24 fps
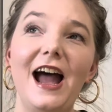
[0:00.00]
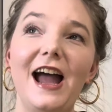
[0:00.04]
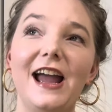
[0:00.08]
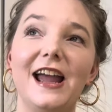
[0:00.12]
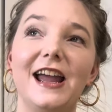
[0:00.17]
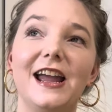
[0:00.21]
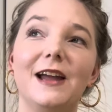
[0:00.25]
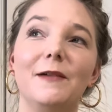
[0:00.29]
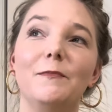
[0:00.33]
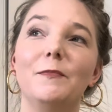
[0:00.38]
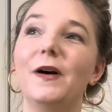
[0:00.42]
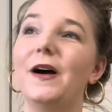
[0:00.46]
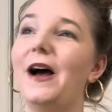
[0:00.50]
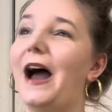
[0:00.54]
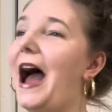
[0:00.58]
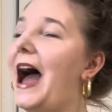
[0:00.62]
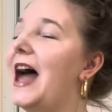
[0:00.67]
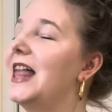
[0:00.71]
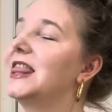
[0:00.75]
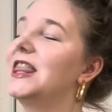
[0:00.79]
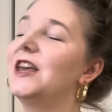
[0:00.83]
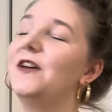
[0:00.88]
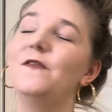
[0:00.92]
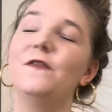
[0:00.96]
time,
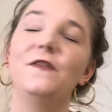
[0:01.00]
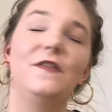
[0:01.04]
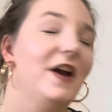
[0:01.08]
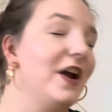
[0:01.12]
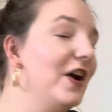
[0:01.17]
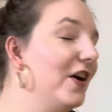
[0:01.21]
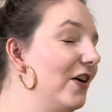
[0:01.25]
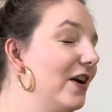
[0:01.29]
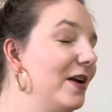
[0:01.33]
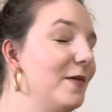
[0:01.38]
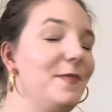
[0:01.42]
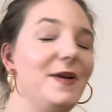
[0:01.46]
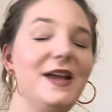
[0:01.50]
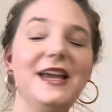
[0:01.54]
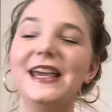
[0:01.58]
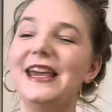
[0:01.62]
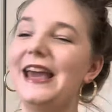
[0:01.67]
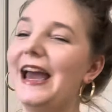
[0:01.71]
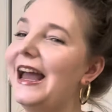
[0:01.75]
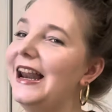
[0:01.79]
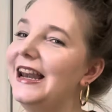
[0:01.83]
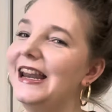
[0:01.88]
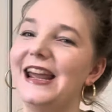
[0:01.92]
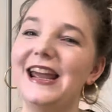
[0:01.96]
at the very
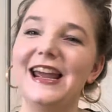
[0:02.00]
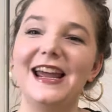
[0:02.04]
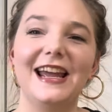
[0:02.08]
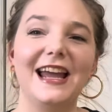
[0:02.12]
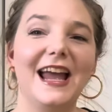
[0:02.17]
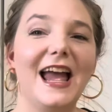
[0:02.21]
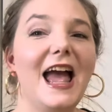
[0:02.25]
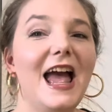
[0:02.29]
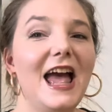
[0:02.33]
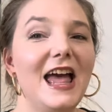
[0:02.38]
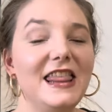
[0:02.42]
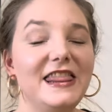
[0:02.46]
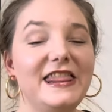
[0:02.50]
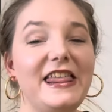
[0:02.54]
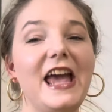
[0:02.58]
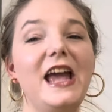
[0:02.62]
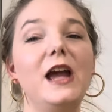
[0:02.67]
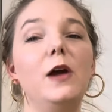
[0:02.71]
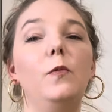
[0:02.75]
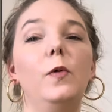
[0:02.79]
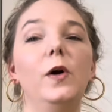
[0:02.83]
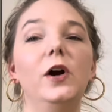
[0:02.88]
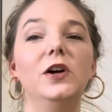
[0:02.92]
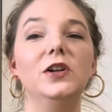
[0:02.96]
beginning, they
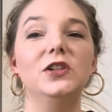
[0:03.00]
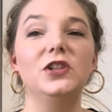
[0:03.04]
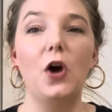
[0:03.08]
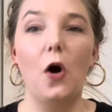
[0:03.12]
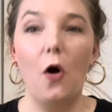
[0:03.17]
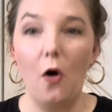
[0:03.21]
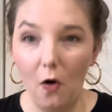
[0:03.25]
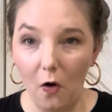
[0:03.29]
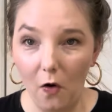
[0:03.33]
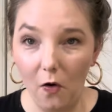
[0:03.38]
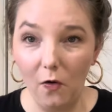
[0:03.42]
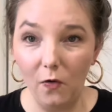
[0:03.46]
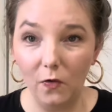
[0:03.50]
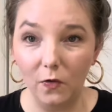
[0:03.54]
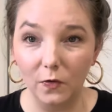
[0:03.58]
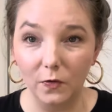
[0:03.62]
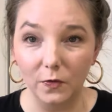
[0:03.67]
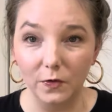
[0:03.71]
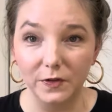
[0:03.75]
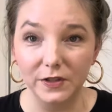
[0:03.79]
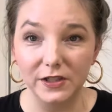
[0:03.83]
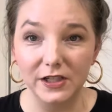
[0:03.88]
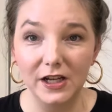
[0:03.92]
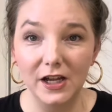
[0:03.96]
were
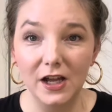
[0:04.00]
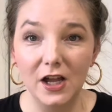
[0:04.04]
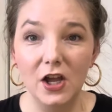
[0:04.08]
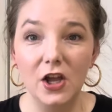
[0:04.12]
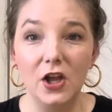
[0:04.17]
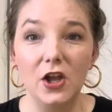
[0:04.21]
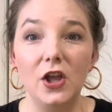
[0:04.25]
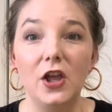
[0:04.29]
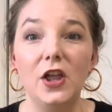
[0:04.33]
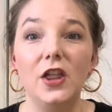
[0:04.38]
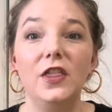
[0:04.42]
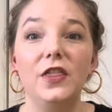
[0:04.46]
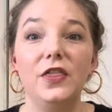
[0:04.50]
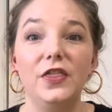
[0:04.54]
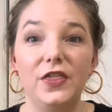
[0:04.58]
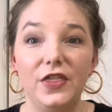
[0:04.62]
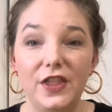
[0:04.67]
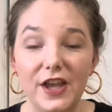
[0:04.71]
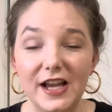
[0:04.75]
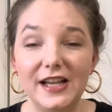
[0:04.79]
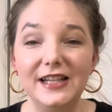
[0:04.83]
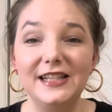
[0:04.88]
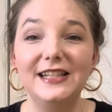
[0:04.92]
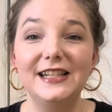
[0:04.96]
told
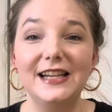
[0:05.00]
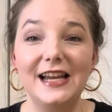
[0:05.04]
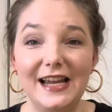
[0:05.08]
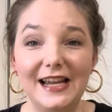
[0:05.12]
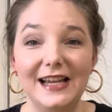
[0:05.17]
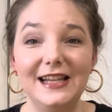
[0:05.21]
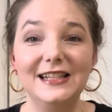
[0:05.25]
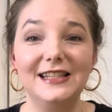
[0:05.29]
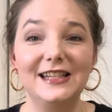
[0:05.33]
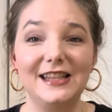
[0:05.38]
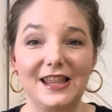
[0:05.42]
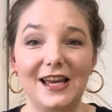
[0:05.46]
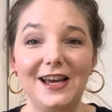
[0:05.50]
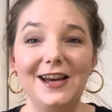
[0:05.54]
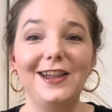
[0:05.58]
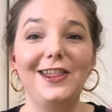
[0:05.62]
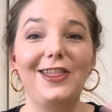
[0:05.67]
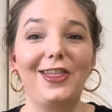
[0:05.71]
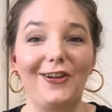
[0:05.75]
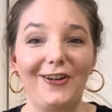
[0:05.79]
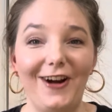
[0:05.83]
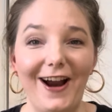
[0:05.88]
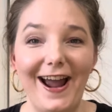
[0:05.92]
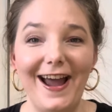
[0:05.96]
this is the
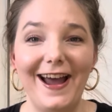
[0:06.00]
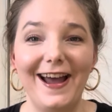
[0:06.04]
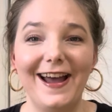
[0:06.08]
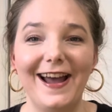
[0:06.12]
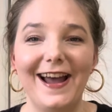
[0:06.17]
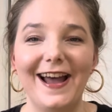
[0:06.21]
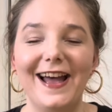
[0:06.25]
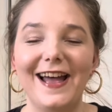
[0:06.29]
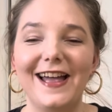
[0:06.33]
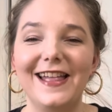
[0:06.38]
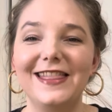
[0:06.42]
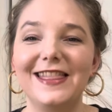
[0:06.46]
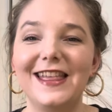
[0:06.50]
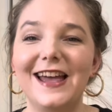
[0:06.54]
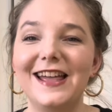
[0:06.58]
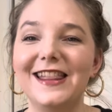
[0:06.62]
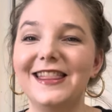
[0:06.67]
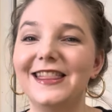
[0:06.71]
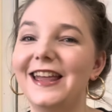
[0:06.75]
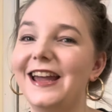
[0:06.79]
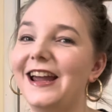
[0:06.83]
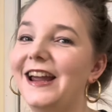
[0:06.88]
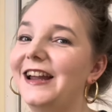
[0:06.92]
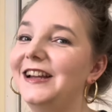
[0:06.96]
threat, and then
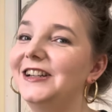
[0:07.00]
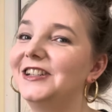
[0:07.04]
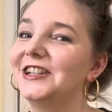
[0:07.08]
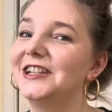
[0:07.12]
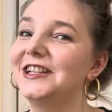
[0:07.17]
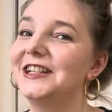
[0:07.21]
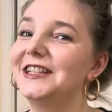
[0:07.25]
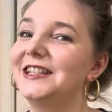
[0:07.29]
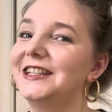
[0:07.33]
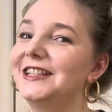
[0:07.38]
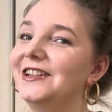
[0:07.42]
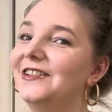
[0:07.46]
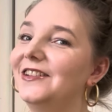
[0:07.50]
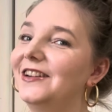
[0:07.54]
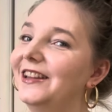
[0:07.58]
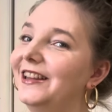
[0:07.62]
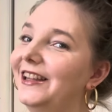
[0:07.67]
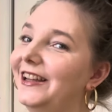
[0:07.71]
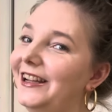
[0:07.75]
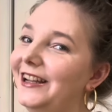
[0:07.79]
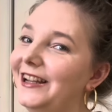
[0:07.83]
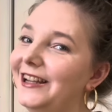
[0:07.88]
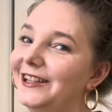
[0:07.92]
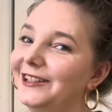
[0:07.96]
they just are
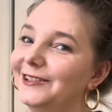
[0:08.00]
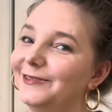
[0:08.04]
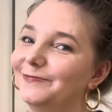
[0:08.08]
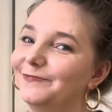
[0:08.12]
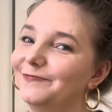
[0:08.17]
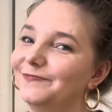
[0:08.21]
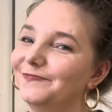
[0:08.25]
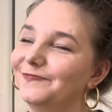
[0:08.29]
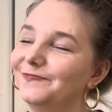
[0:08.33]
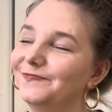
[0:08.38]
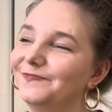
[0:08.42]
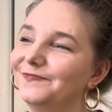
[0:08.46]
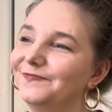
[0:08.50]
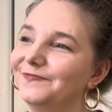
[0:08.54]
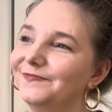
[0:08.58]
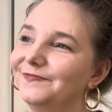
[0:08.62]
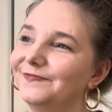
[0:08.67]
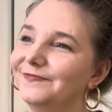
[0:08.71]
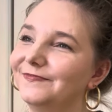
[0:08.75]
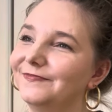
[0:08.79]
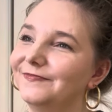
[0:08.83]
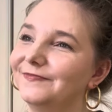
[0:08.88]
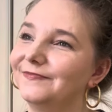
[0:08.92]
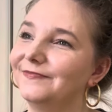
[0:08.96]
like,
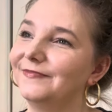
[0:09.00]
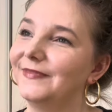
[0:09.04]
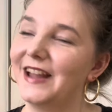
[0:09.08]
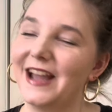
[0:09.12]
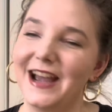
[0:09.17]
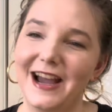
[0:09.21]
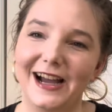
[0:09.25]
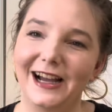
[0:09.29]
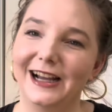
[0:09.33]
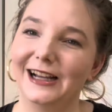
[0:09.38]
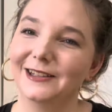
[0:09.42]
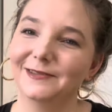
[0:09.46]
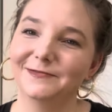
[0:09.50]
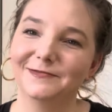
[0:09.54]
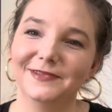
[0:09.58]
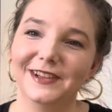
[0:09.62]
nah.